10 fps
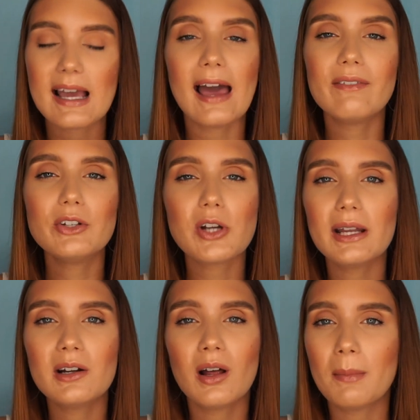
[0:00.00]
I haven't tried
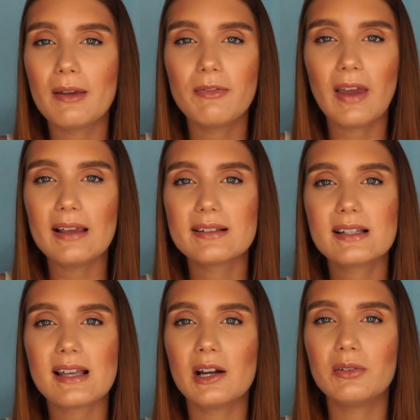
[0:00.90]
it on my face
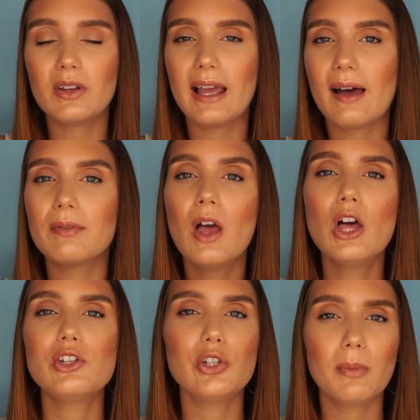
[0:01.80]
because I don't really have
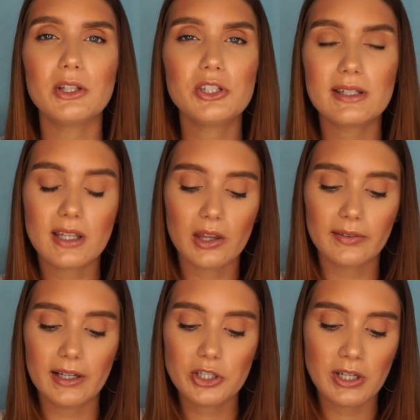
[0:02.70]
too much
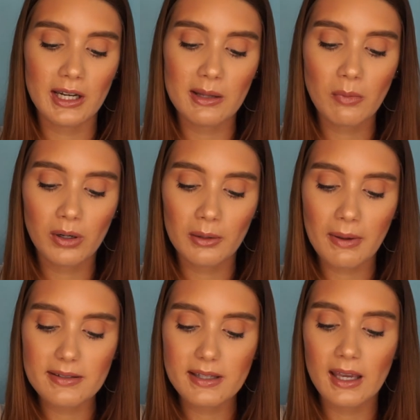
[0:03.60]
discoloration anymore on
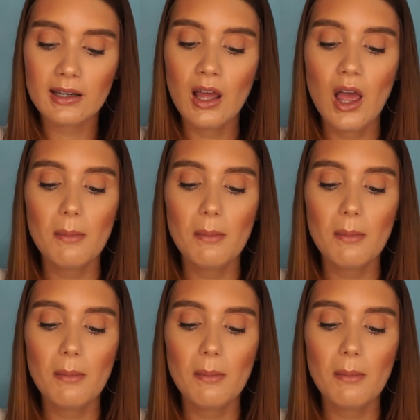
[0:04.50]
my skin.